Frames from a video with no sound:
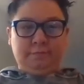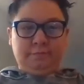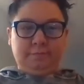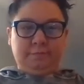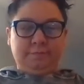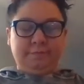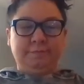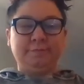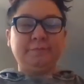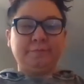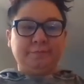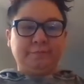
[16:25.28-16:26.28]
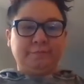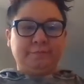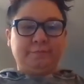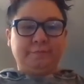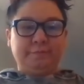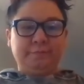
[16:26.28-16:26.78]

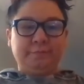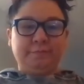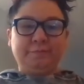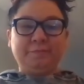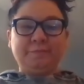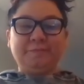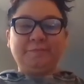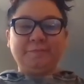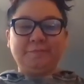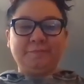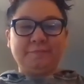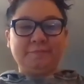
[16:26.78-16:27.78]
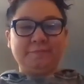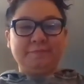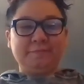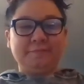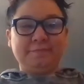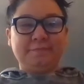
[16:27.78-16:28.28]

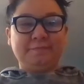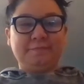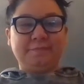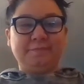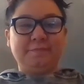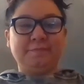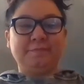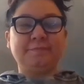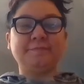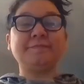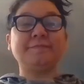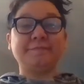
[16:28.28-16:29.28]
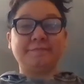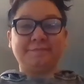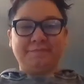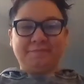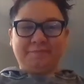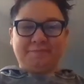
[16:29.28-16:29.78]

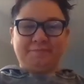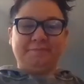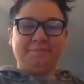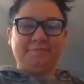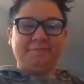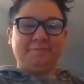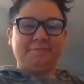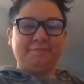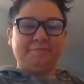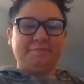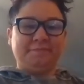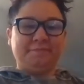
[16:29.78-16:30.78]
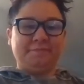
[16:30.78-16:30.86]
[no speech]